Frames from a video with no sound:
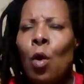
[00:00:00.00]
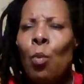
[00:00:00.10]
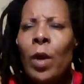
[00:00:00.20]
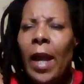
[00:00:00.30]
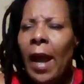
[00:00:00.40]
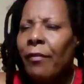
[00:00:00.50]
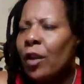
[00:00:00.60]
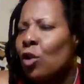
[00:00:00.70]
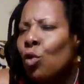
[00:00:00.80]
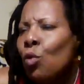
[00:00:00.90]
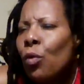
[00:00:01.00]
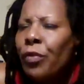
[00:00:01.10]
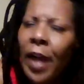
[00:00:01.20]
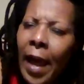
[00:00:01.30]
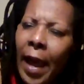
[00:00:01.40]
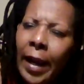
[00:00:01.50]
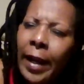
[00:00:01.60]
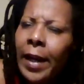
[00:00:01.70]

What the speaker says: we have to do that and